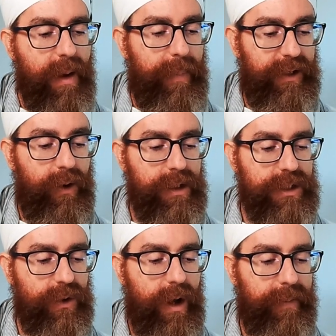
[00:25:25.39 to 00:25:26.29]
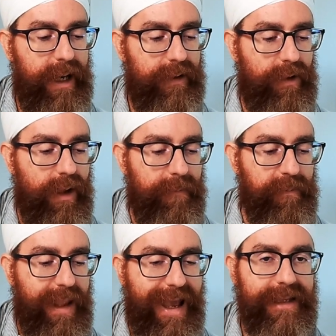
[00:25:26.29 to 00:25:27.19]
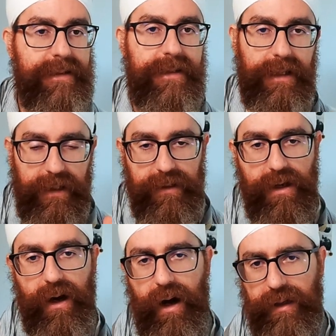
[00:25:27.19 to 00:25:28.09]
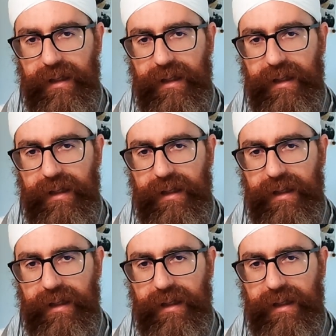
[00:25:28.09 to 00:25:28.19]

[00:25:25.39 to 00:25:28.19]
but also about ending in the heart.